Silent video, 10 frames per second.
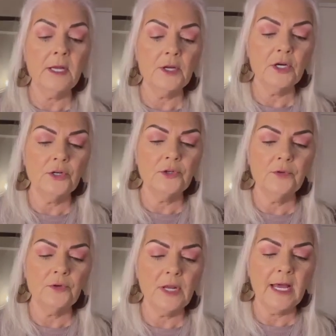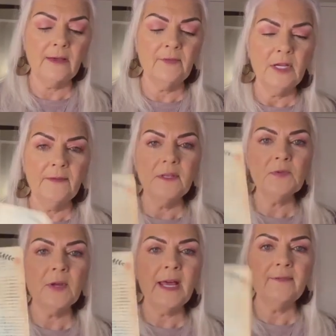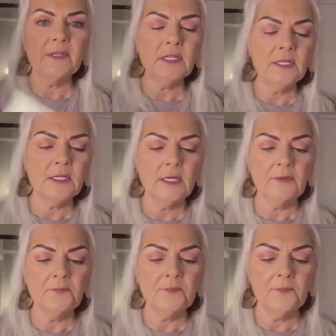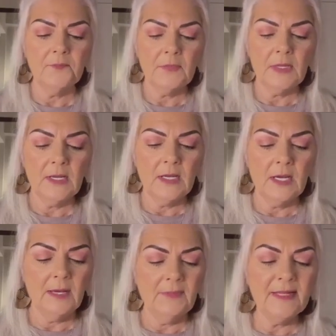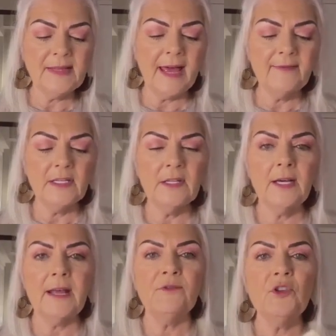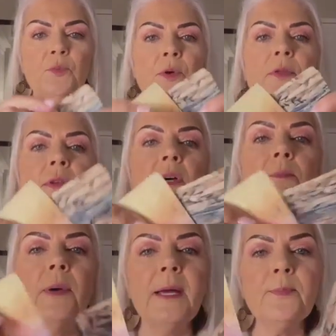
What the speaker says: click on her doing her live. This one I haven't done yet. These I haven't done. I've just put the